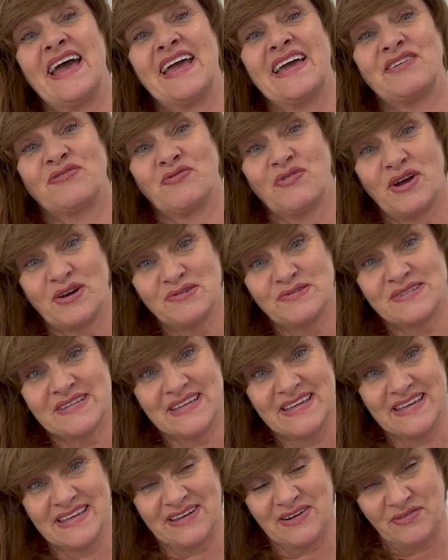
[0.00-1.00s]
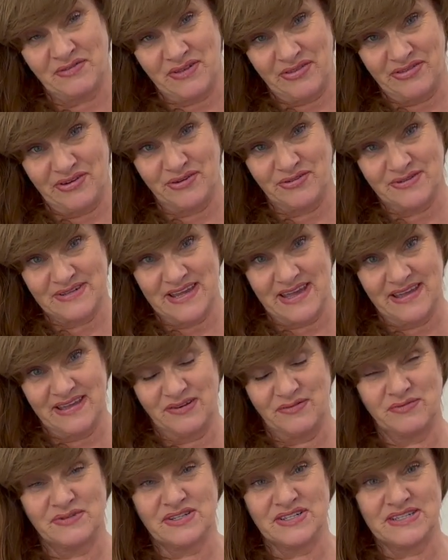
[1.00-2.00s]
and rose again on the 3rd day,
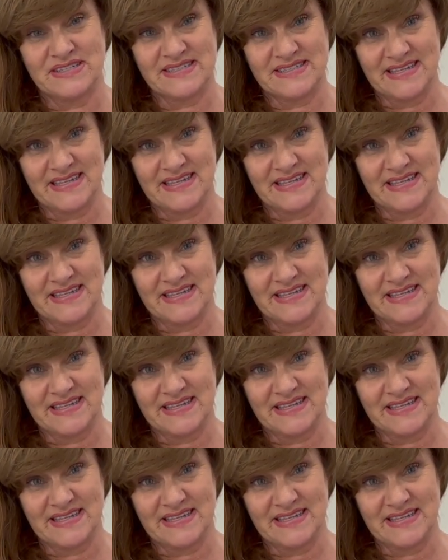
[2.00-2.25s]
which is